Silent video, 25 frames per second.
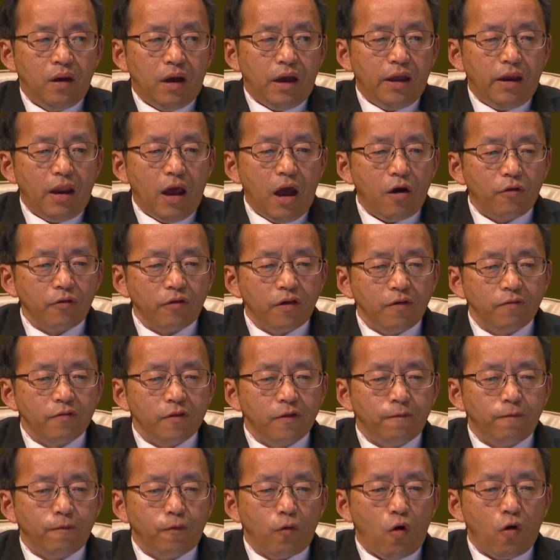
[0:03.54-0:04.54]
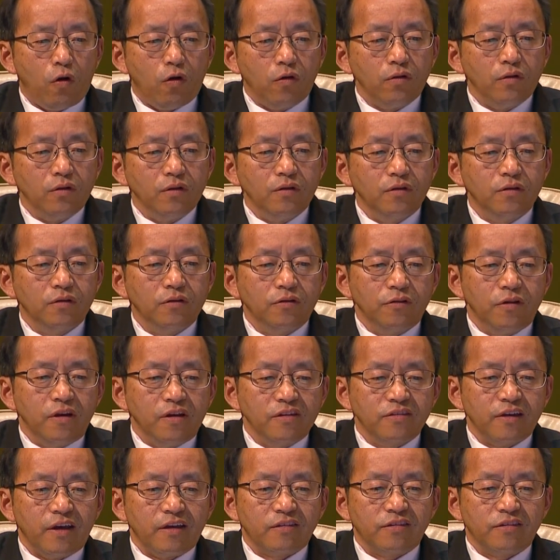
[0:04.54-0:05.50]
I now give the floor to His